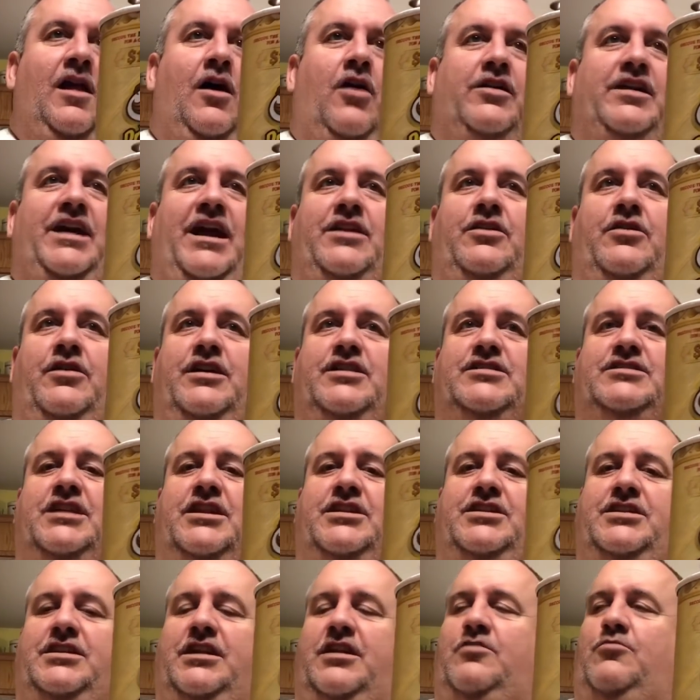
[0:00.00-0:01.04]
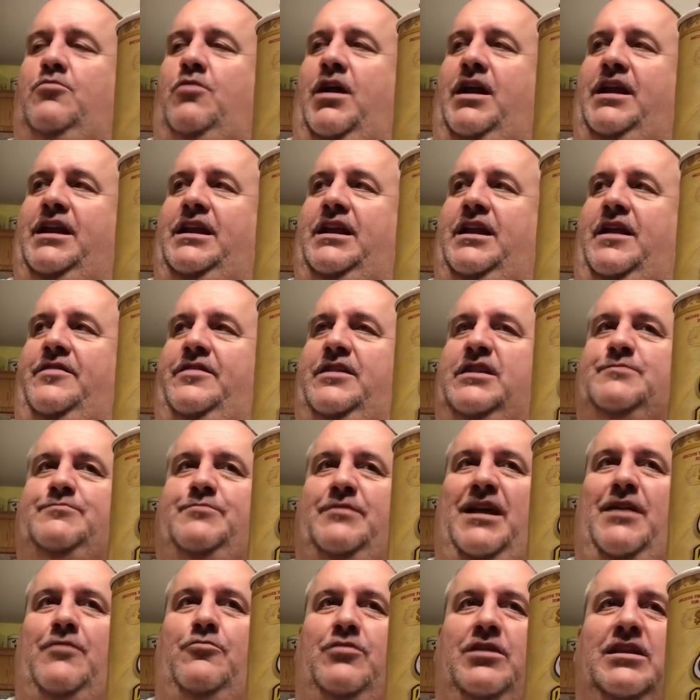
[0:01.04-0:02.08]
Okay, I know you said you didn't want in on this,
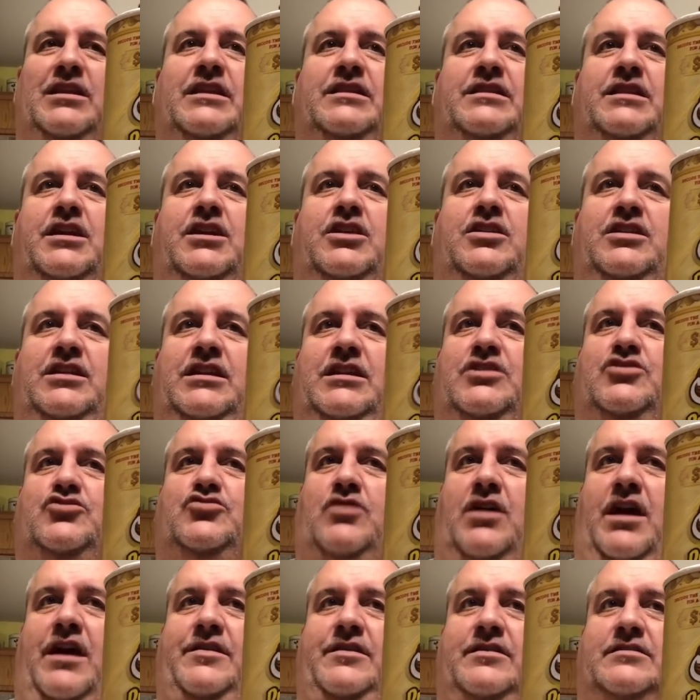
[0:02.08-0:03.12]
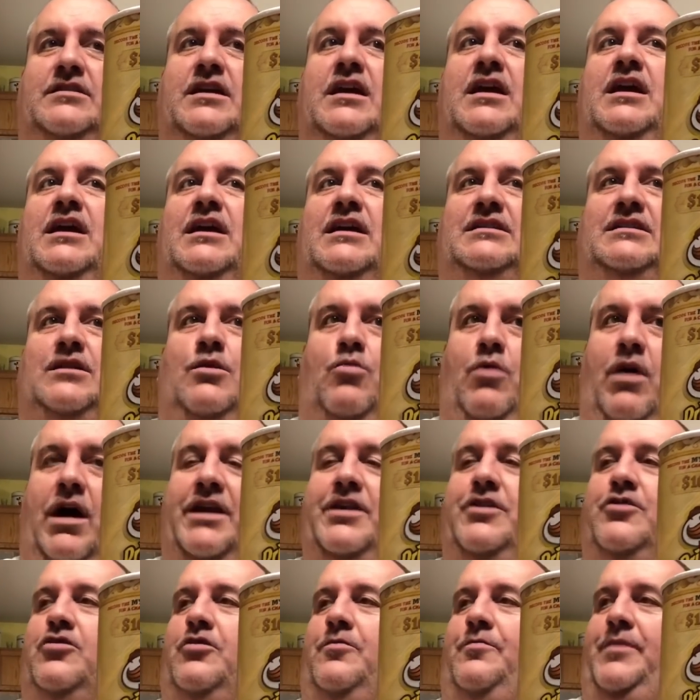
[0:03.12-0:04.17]
but I really think you need to try this because I
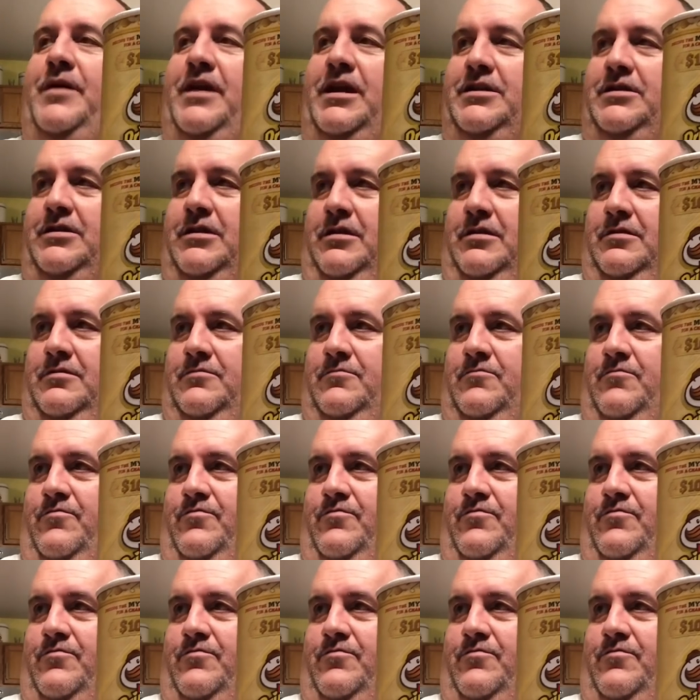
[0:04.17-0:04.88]
want your opinion.